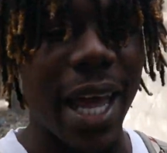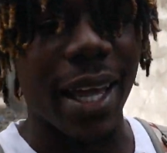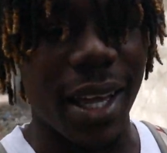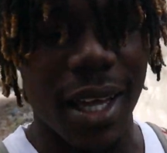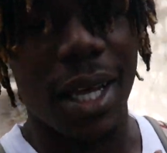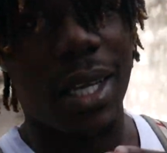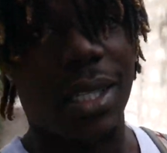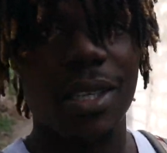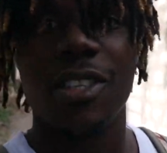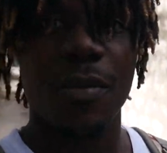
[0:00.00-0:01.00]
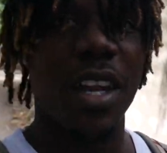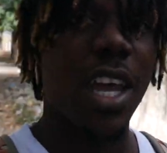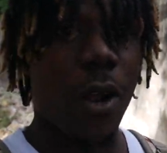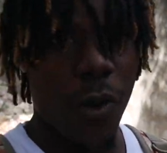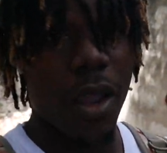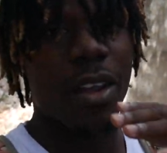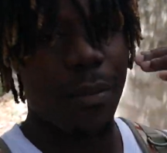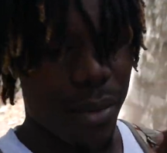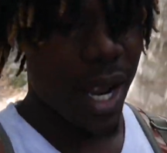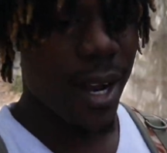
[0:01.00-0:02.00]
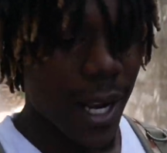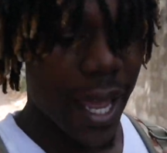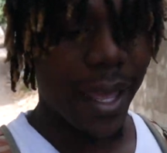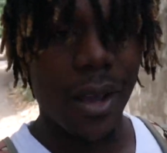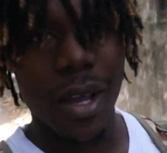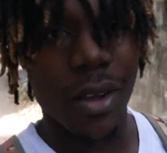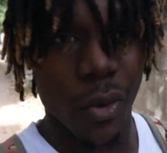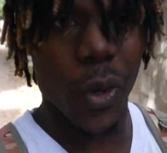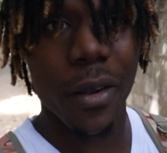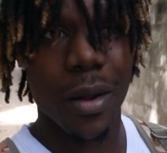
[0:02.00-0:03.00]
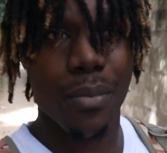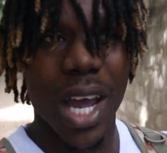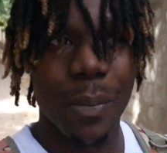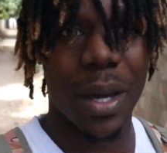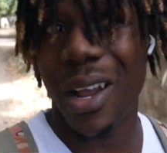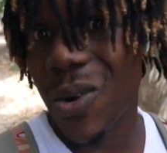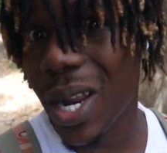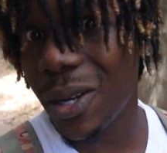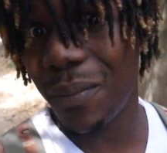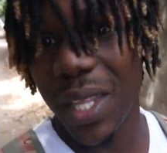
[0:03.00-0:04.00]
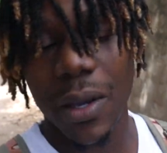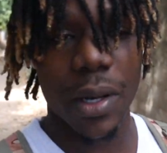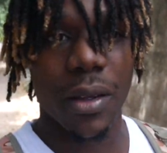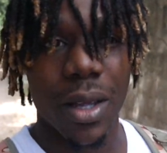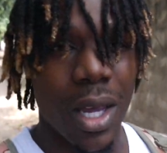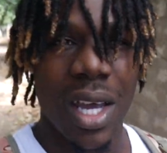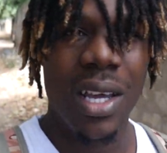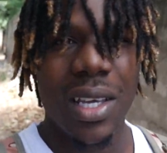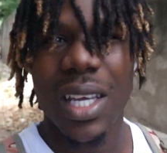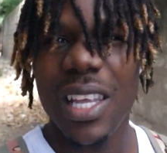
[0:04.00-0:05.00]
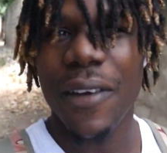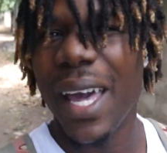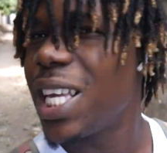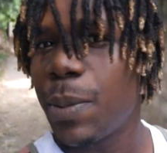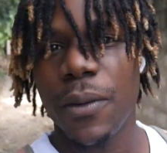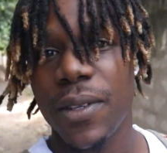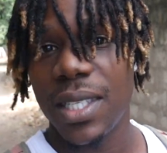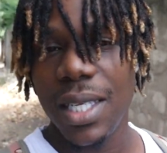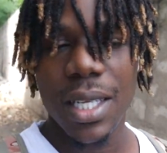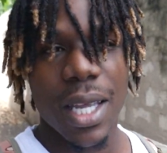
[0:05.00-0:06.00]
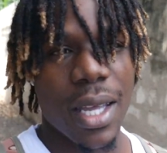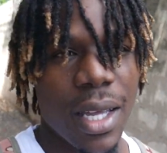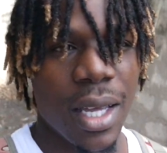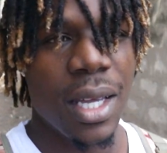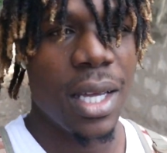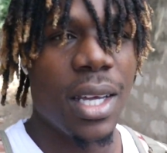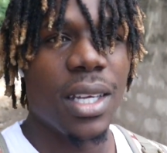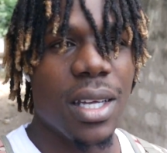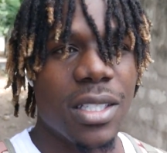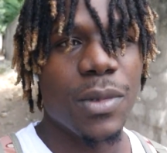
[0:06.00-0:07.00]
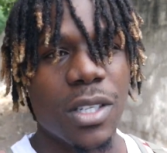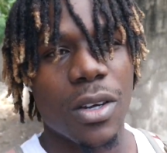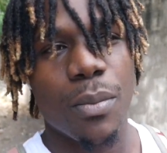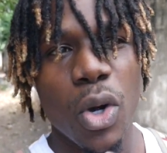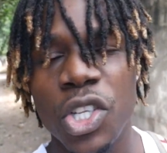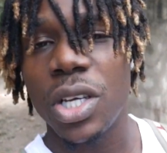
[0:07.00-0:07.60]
like see somebody rear your brand, like rear your brand on a random day when you don't even expect to see it. You see me? So Boone